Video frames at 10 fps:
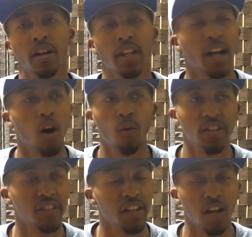Like I always
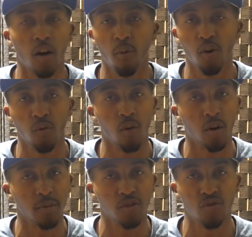say, y'all more than
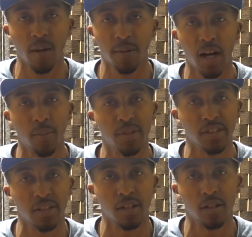welcome to drop comments
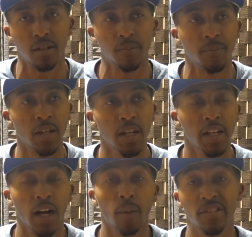in the
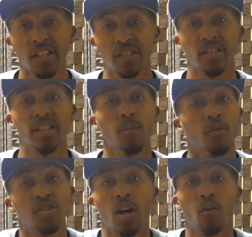comment section and tell me
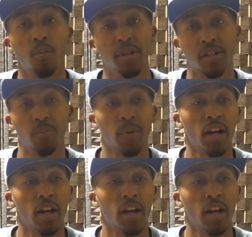what y'all want me to compare.